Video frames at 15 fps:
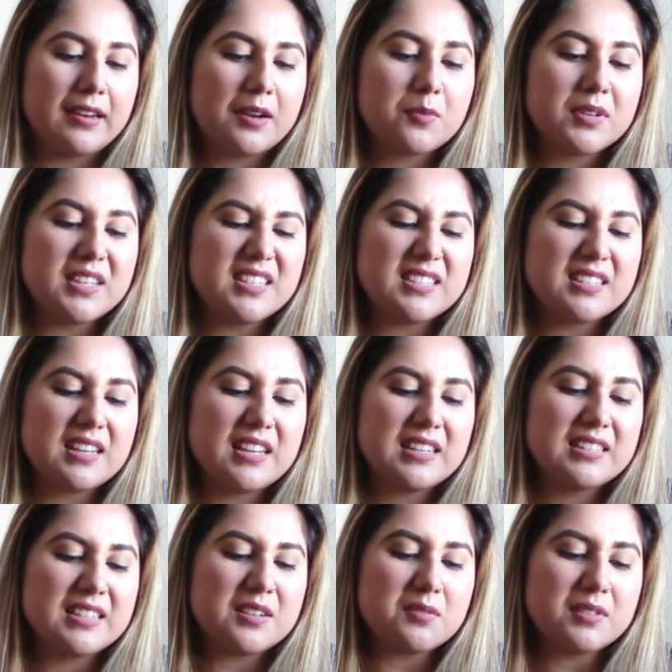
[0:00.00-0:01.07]
It
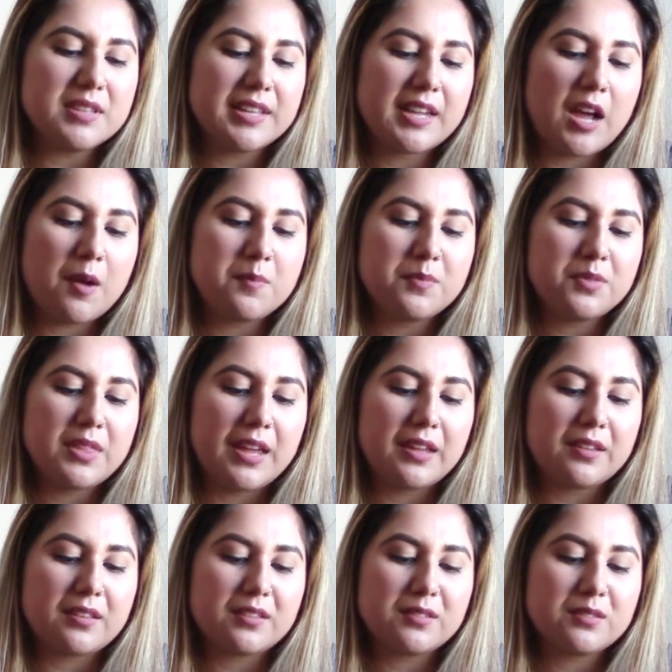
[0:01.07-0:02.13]
didn't really come
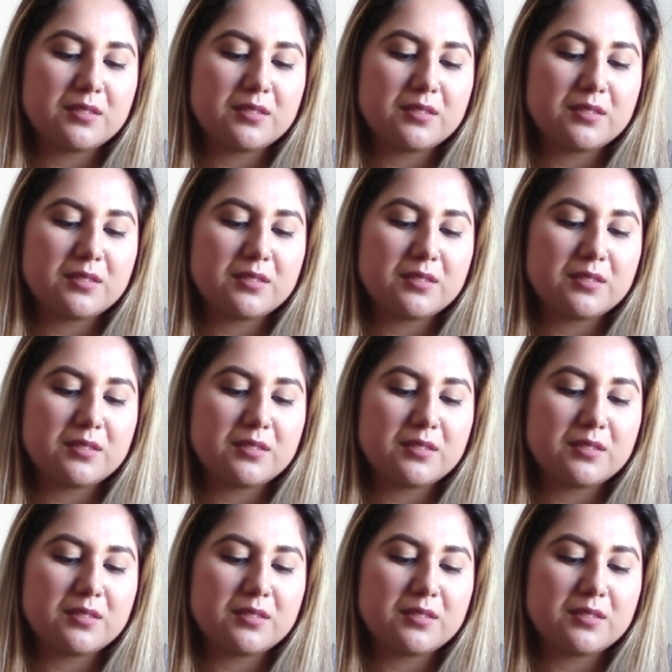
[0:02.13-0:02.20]
like